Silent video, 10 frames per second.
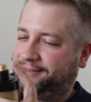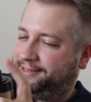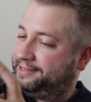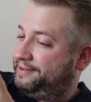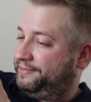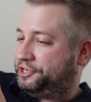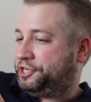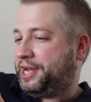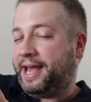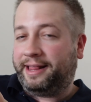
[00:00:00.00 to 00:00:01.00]
Let's give it a
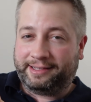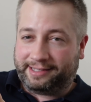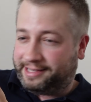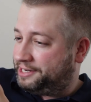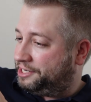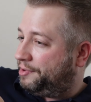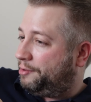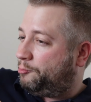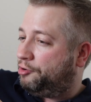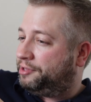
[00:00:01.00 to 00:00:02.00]
shot. This is actually
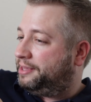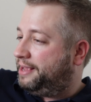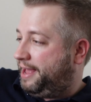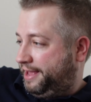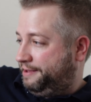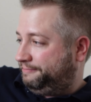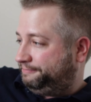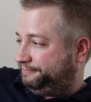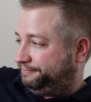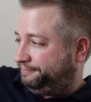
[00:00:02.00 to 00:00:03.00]
what I wore today
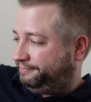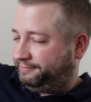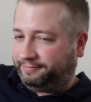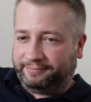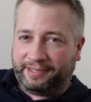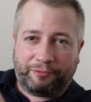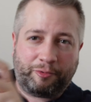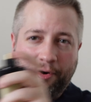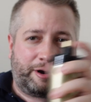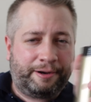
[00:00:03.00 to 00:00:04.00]
at
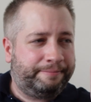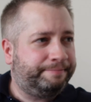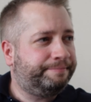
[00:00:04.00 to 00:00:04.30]
work.